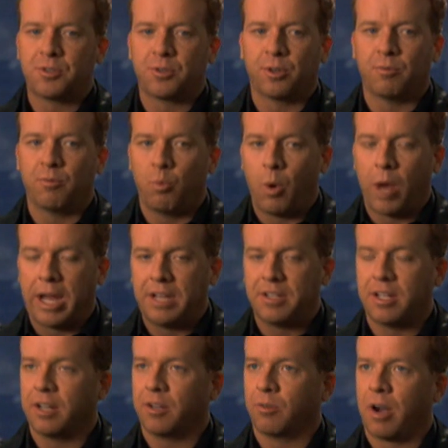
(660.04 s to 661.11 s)
the sort of
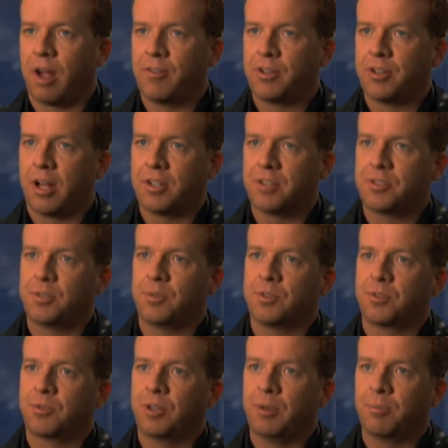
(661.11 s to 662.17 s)
weight and gravitas to
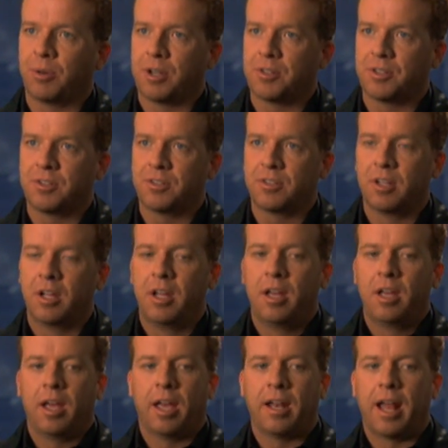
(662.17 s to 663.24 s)
a screen presence
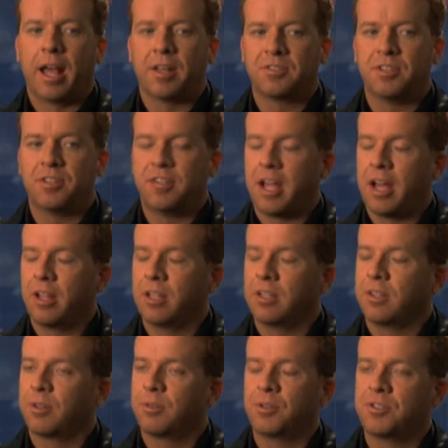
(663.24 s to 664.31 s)
and has the
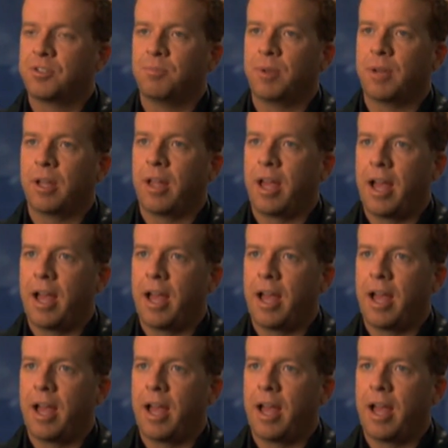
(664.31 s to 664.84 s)
talent that Christian Bale